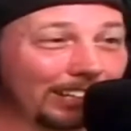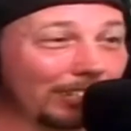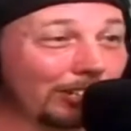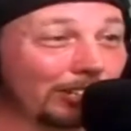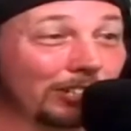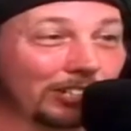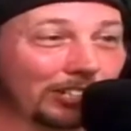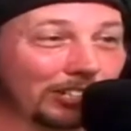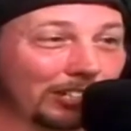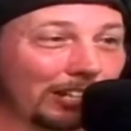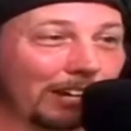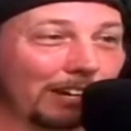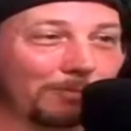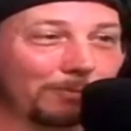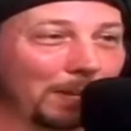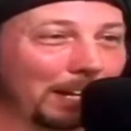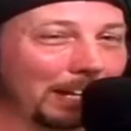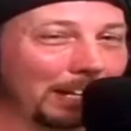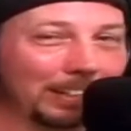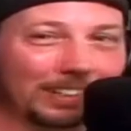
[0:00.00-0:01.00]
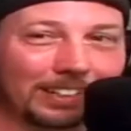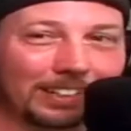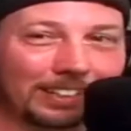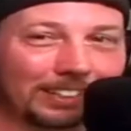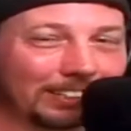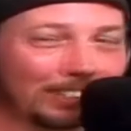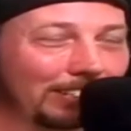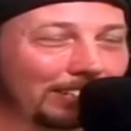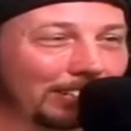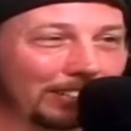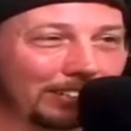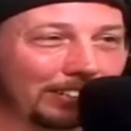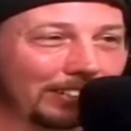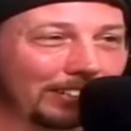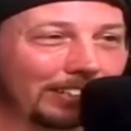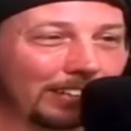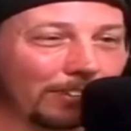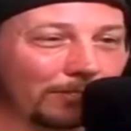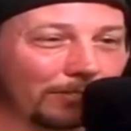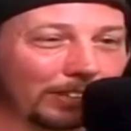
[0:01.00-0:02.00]
good stuff, man.
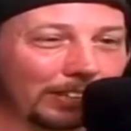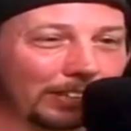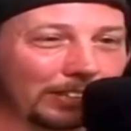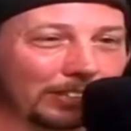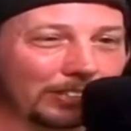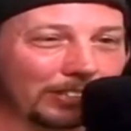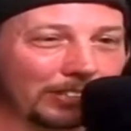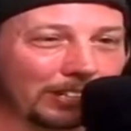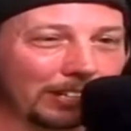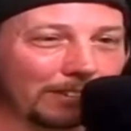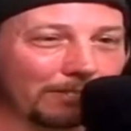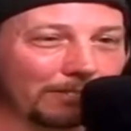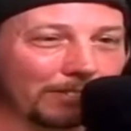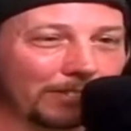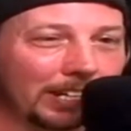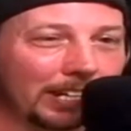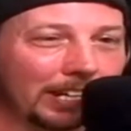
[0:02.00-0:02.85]
Definitely good stuff.